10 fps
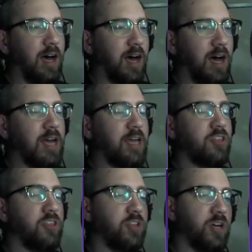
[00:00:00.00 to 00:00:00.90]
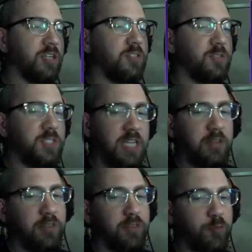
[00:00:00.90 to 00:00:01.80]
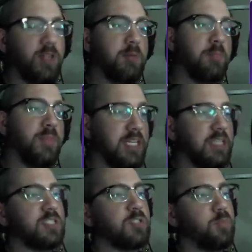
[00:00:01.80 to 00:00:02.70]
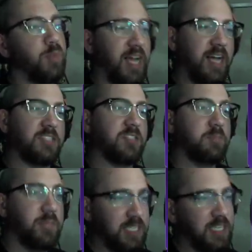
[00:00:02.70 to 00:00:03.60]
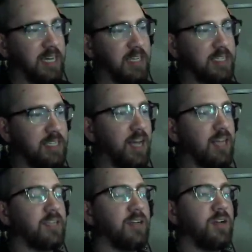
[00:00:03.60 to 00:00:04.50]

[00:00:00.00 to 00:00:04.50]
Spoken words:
I thought you said 3 minutes past midnight, not